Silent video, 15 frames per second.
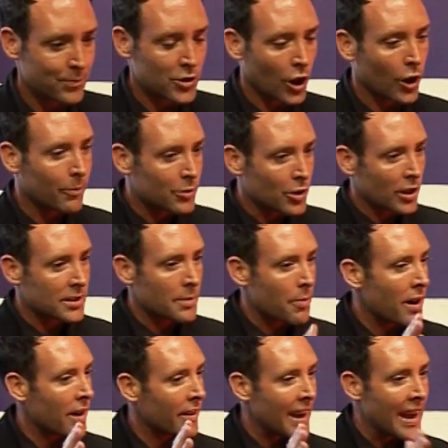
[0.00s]
So Dr.
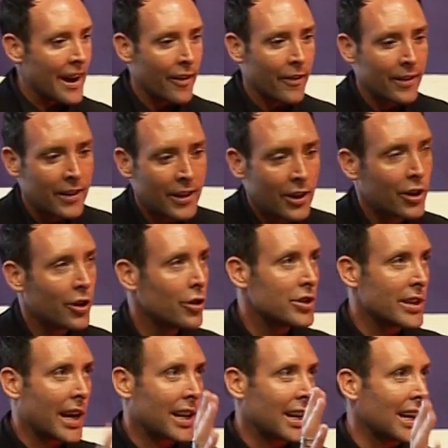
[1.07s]
Brown now, huge
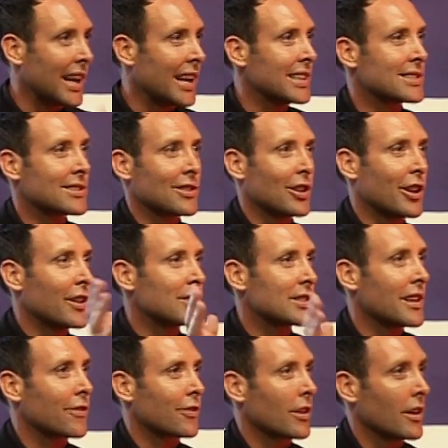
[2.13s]
accolades, a lot of
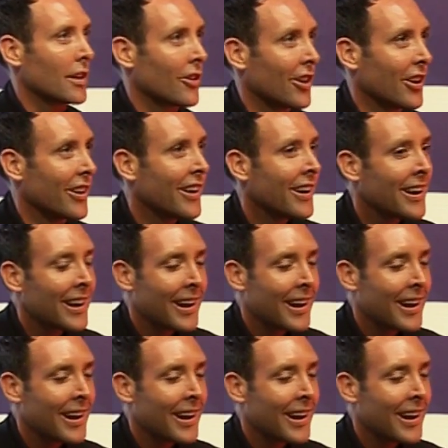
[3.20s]
stuff going on,